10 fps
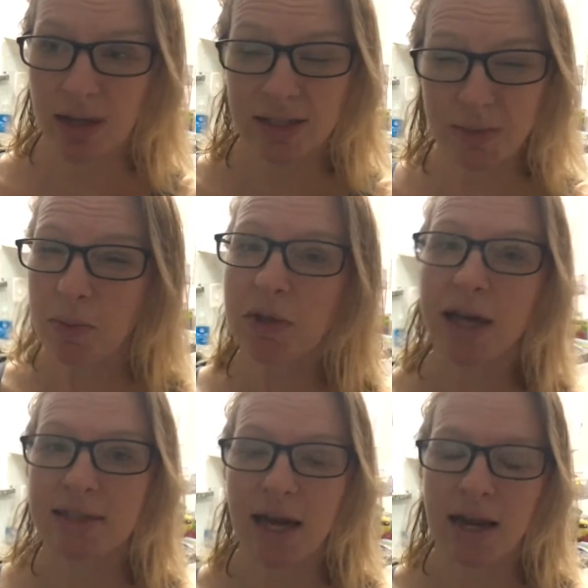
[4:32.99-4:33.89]
Some people
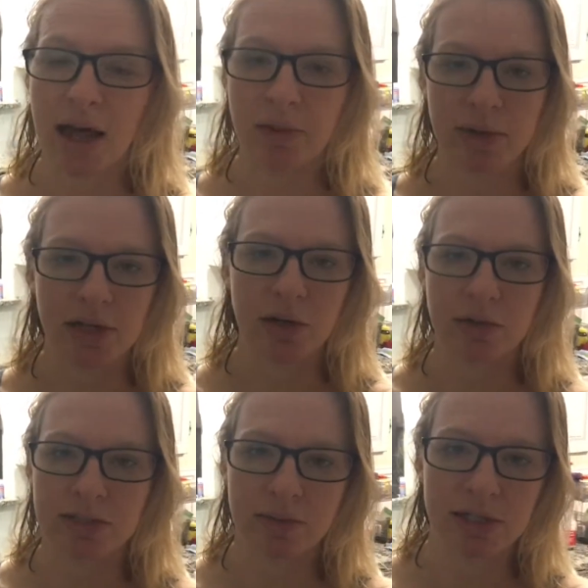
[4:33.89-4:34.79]
like to add jalapeno
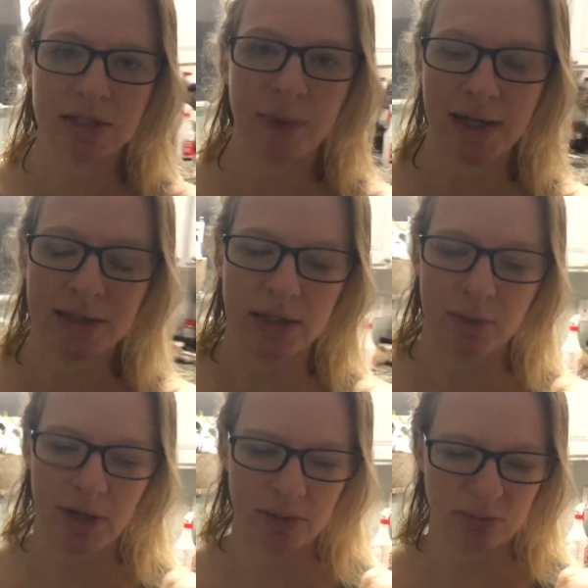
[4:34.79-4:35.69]
or something spicy,
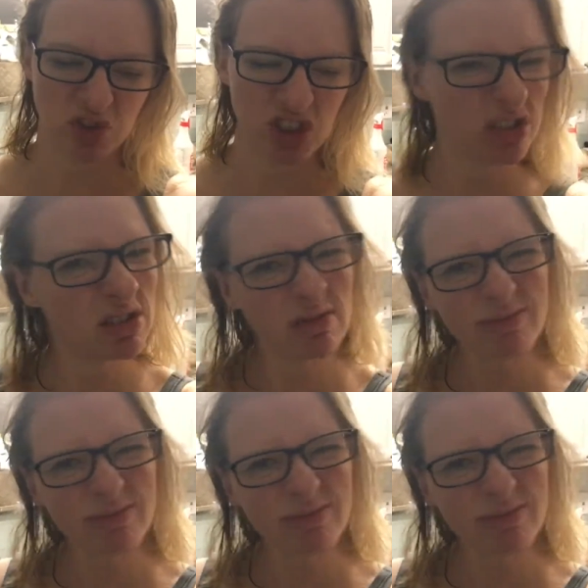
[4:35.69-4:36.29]
but I'm just,